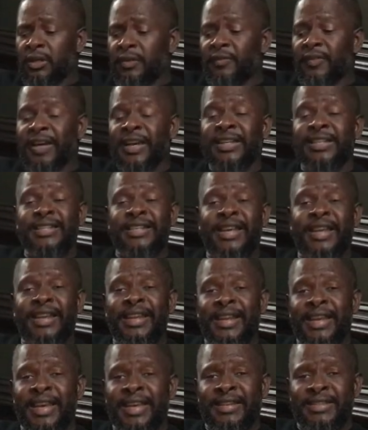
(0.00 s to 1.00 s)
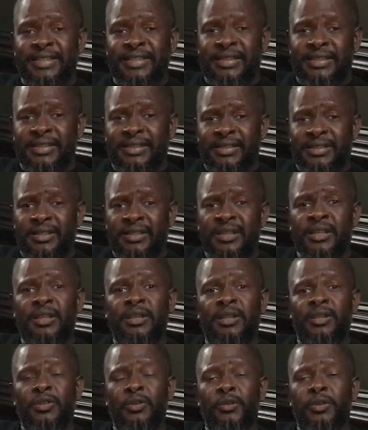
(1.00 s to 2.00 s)
Navetta Atlantis.
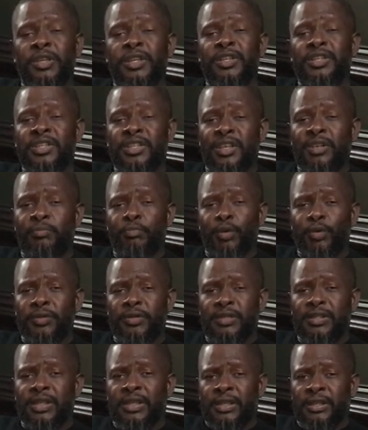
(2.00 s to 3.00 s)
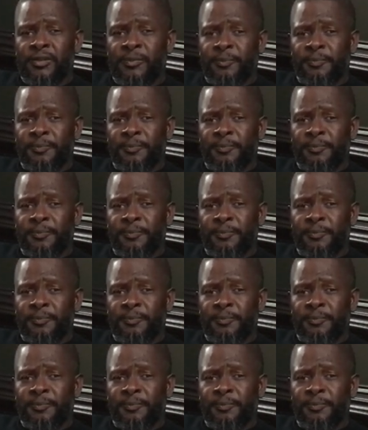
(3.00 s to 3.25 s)
you get 10%